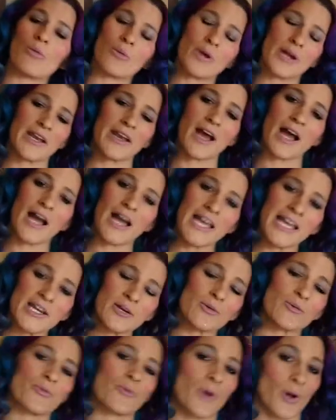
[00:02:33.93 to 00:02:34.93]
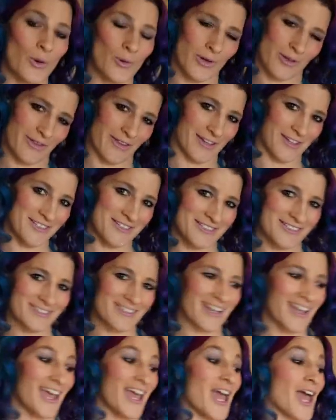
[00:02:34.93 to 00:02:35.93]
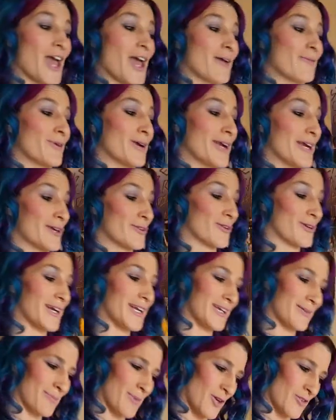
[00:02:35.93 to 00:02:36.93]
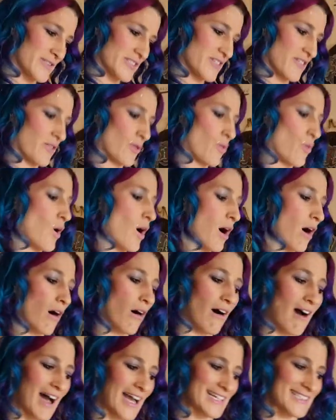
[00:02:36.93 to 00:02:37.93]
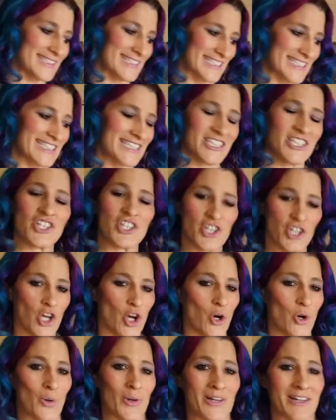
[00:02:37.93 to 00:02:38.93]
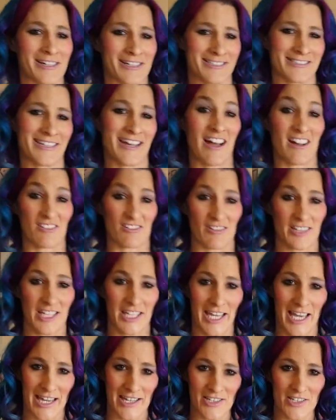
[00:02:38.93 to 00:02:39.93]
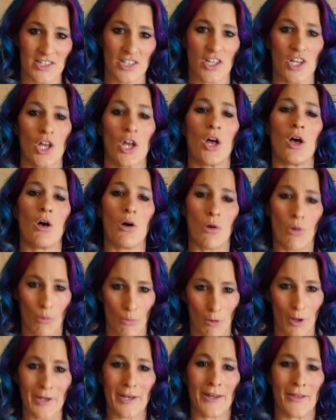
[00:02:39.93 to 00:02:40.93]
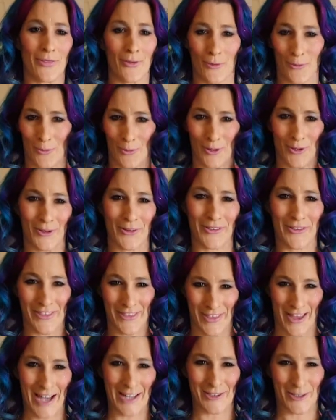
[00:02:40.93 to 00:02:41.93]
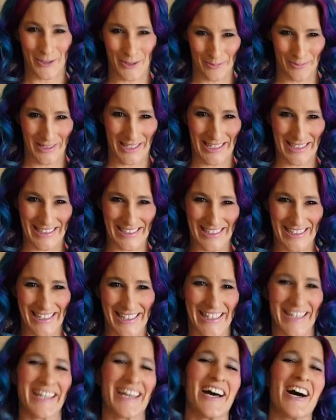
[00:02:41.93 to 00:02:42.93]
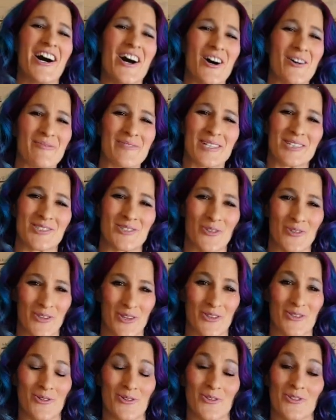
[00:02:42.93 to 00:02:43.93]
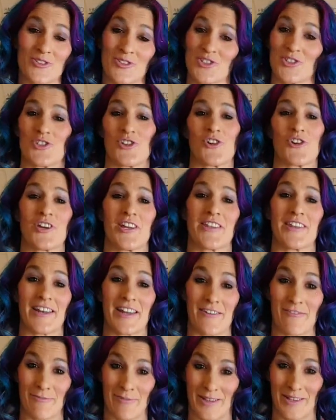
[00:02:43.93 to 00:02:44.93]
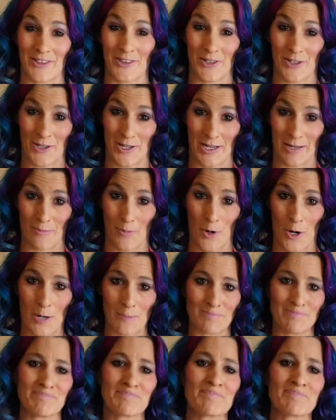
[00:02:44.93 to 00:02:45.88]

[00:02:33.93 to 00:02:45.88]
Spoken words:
When I wrote this, and when I created most of the wall, I didn't know exactly yet what in the world that could mean. It's only through this journey that I've been learning more.